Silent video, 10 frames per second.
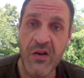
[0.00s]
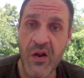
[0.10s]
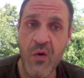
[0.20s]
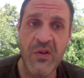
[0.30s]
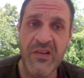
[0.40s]
you
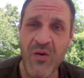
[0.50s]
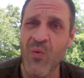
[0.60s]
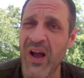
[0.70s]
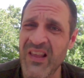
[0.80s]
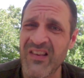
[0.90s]
know, and it's like,
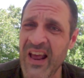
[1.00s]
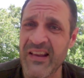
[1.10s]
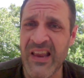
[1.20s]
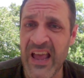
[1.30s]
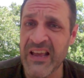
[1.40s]
Whitey's kind
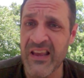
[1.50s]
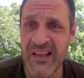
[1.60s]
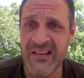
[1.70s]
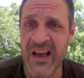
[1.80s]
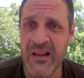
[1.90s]
of tacky,
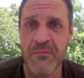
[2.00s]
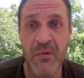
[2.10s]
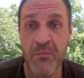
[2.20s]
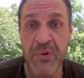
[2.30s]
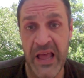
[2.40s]
that's kind of, but
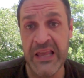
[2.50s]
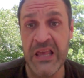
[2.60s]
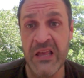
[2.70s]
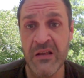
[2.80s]
Blackie,